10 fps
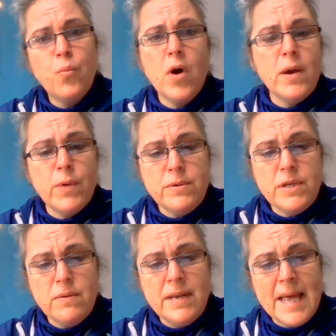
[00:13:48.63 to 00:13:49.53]
Why
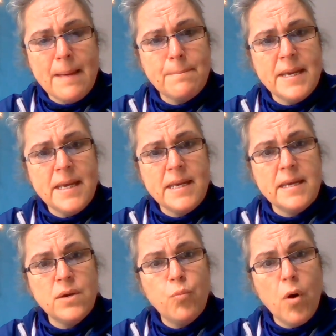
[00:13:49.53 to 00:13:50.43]
won't you let
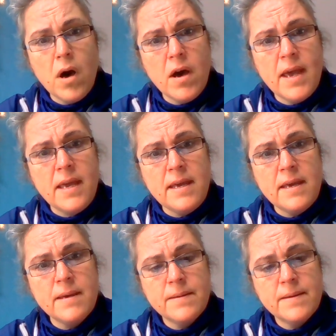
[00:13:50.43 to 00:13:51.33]
me?
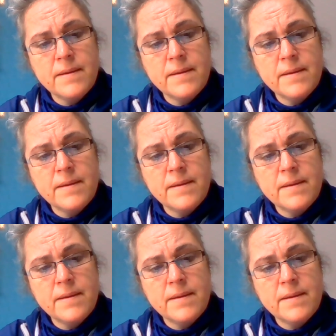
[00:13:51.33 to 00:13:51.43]
Why?